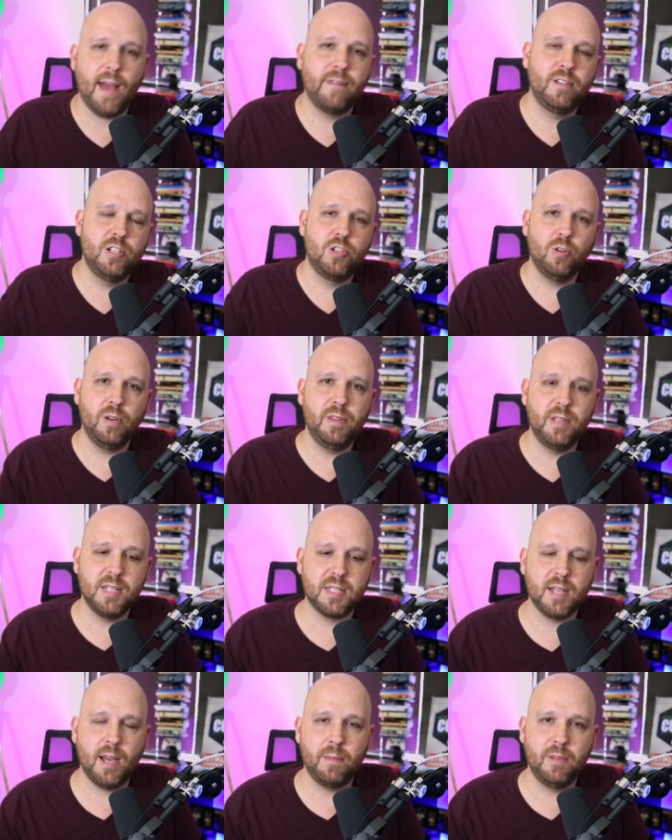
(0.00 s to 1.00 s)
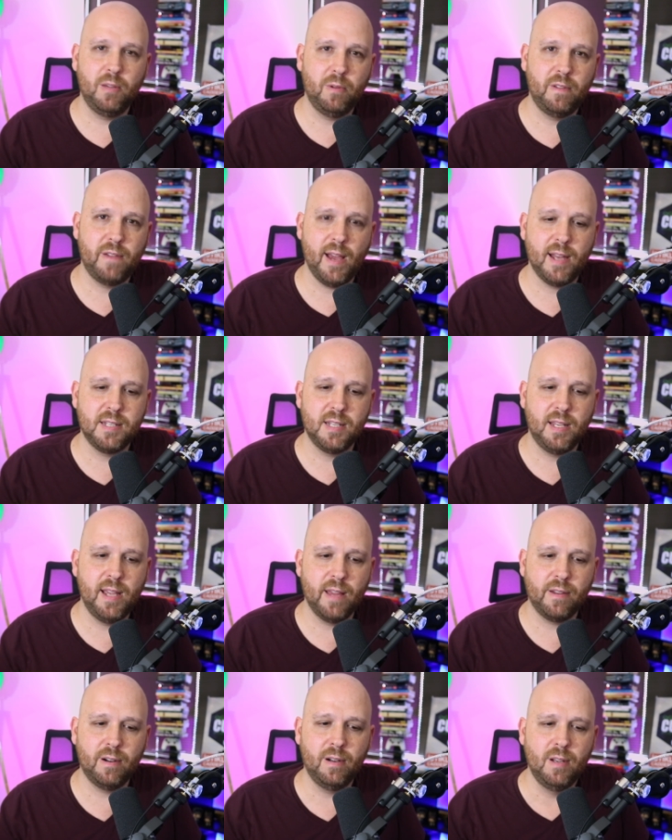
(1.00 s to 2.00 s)
I've enjoyed this time that we've had
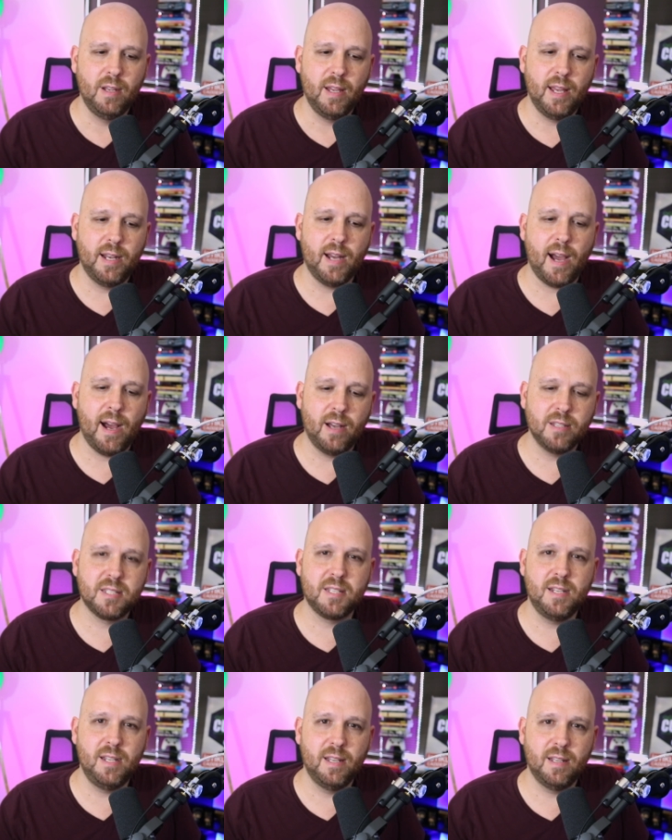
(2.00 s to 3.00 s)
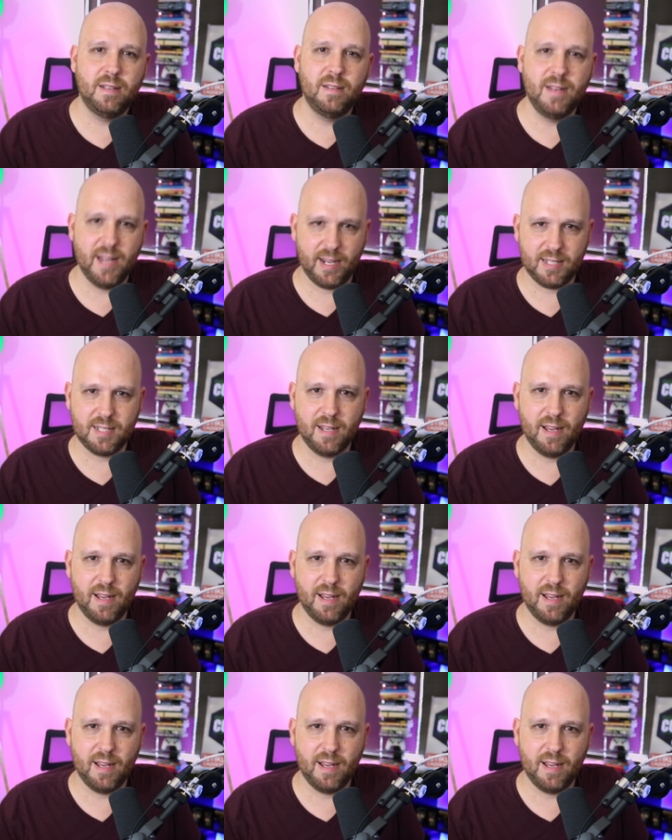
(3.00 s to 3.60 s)
together, and I'll see you next